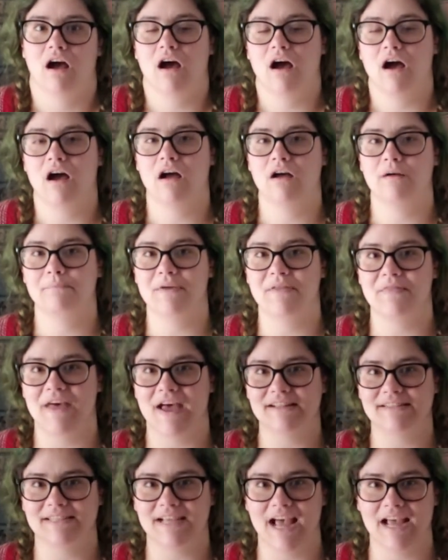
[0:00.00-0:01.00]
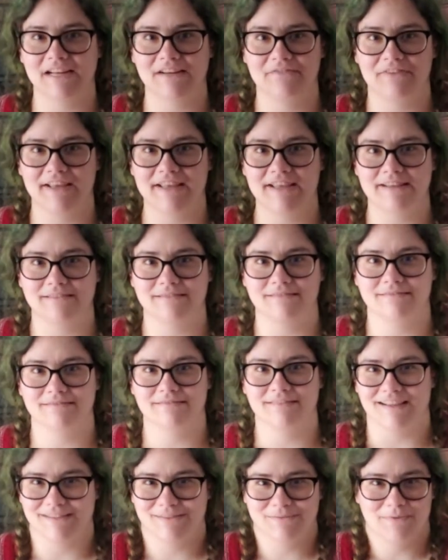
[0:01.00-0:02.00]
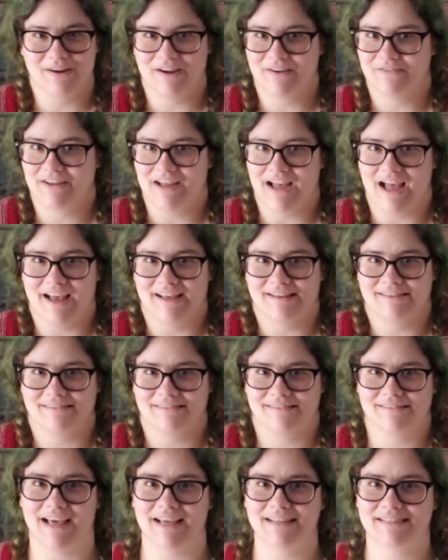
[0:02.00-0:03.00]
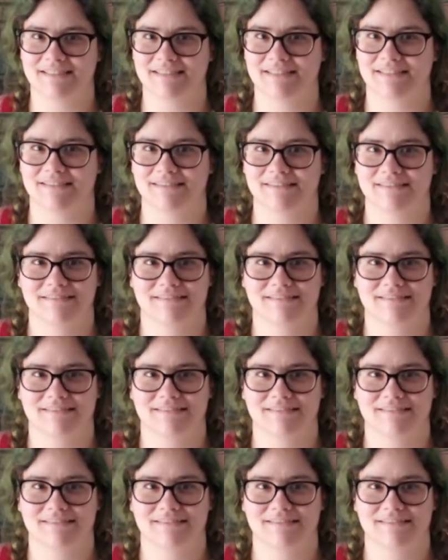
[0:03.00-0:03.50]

and that's kind of it. That's what I've got. That's